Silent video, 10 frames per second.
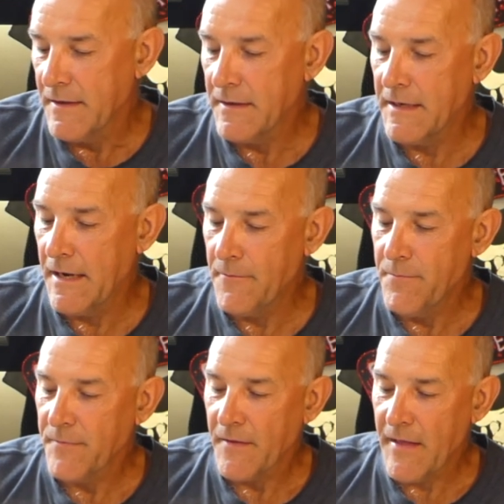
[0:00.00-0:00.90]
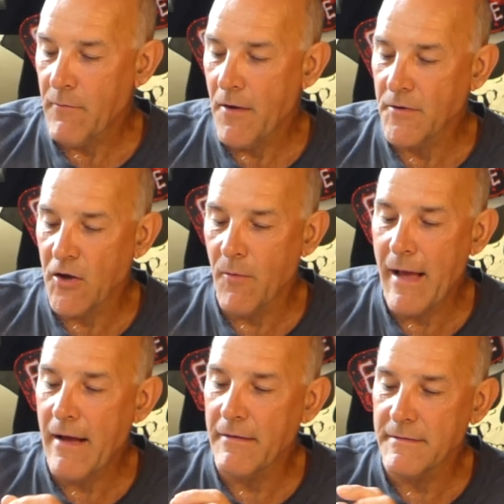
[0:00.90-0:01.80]
you know, they won't come
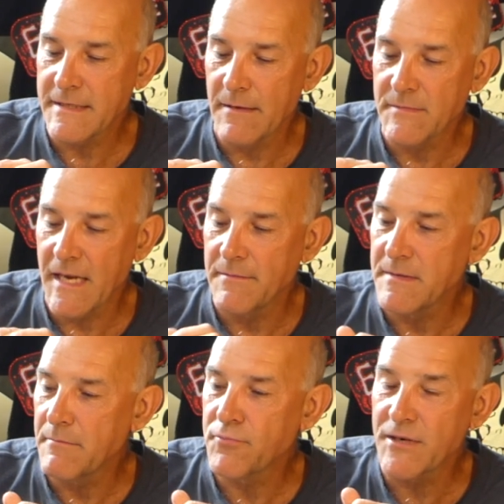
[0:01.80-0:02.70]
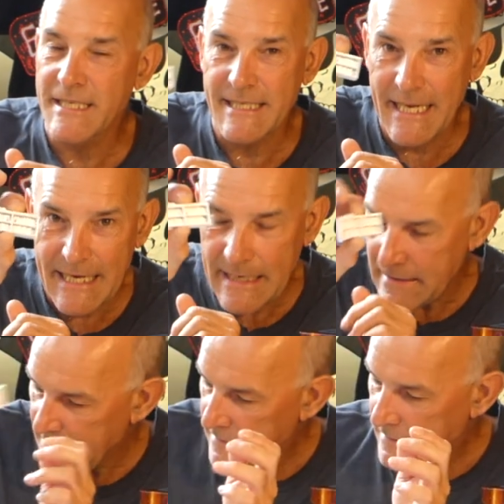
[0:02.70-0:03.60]
out sometimes pristine.
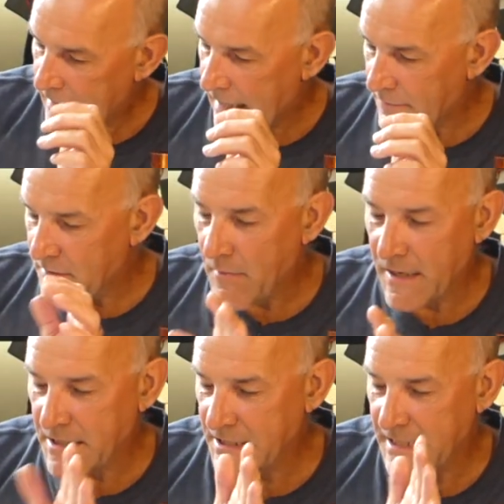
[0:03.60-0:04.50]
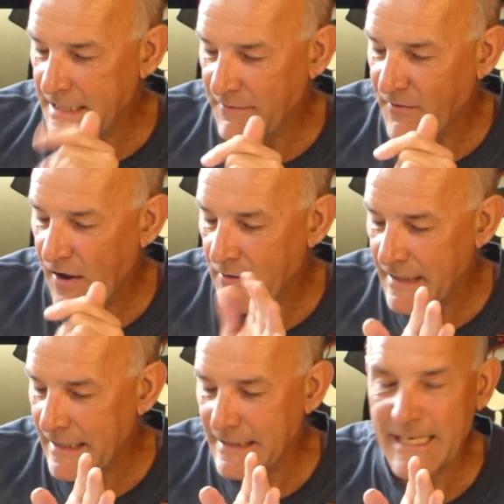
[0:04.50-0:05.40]
You might just need to file
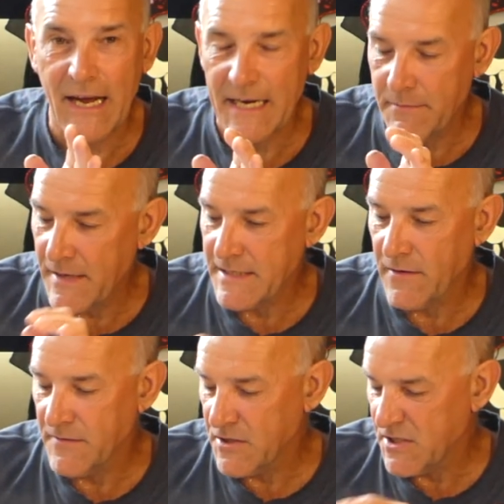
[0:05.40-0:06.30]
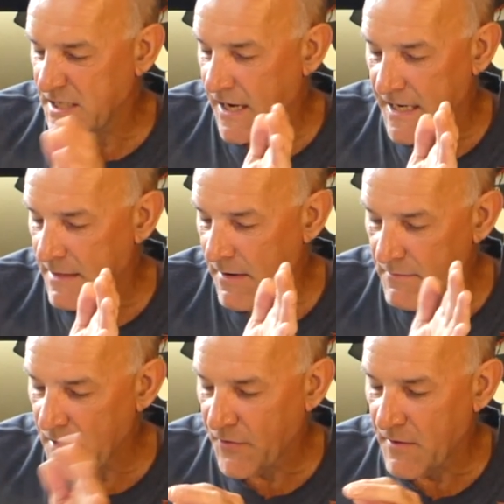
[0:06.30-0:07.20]
little tiny bits off and just tidy them
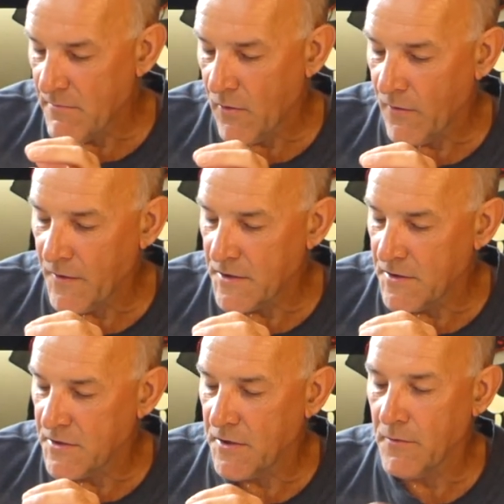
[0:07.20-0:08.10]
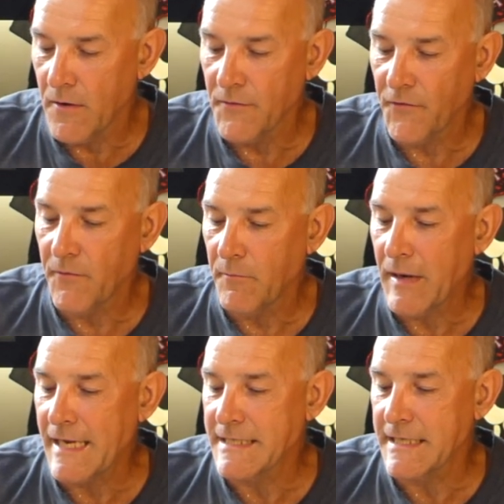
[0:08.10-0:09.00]
up. Nothing more than you do on some
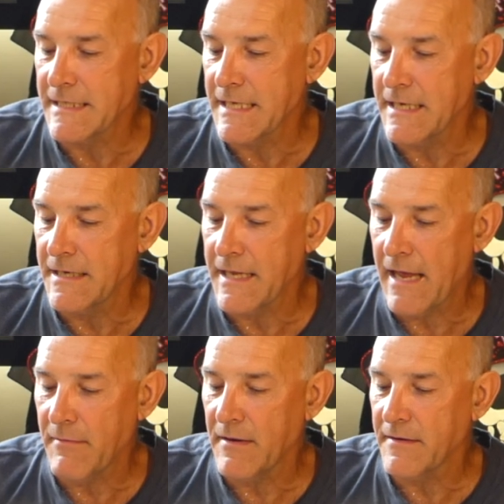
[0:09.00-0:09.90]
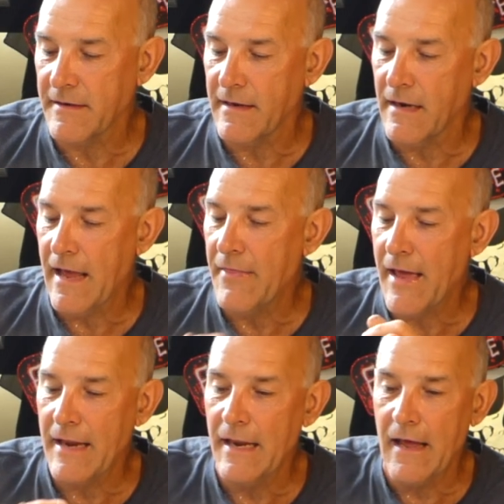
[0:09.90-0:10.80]
plastics that you'd get, but like
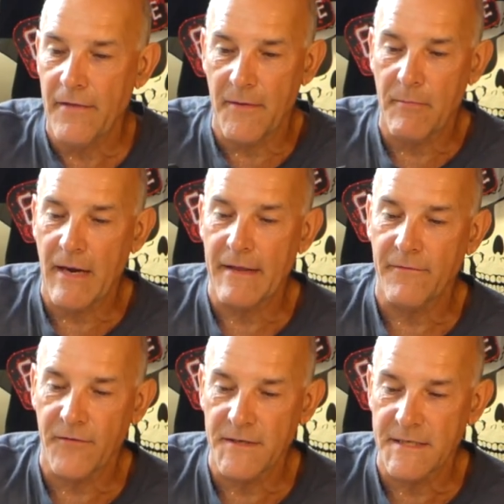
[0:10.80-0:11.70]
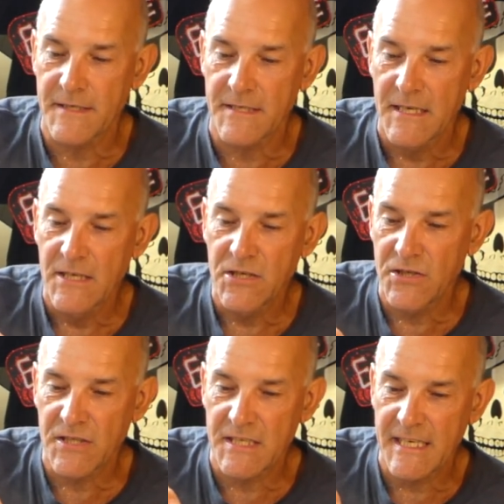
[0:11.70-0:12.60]
that lava plate, for instance,
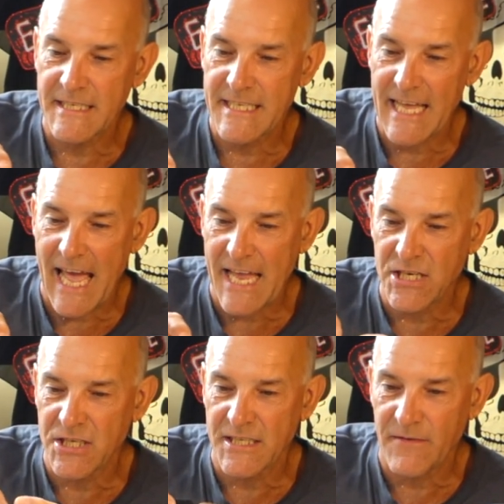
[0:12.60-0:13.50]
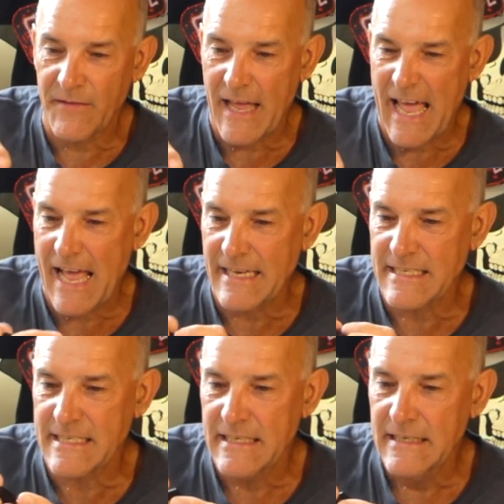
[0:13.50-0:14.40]
just needs the edges of the
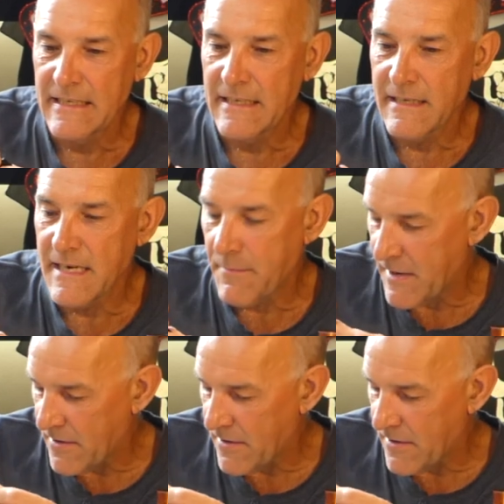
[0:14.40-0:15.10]
hex nipping